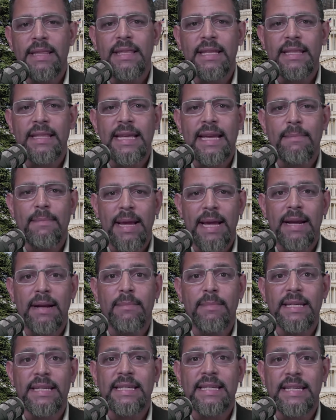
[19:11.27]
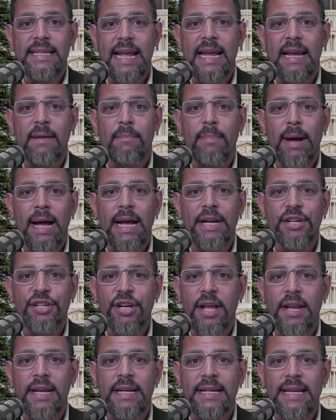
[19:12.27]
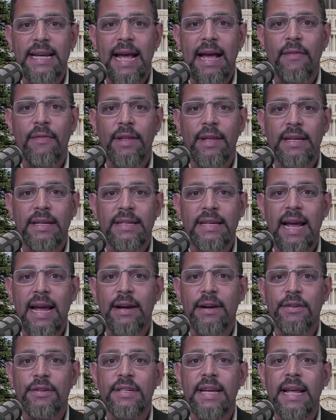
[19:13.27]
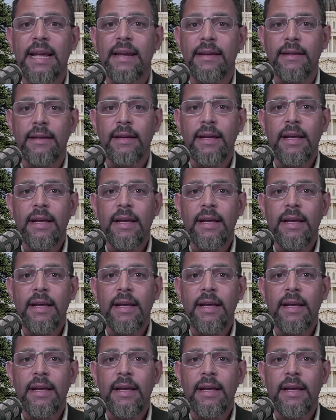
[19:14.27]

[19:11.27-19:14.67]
that they made a mistake by shutting down the entire state.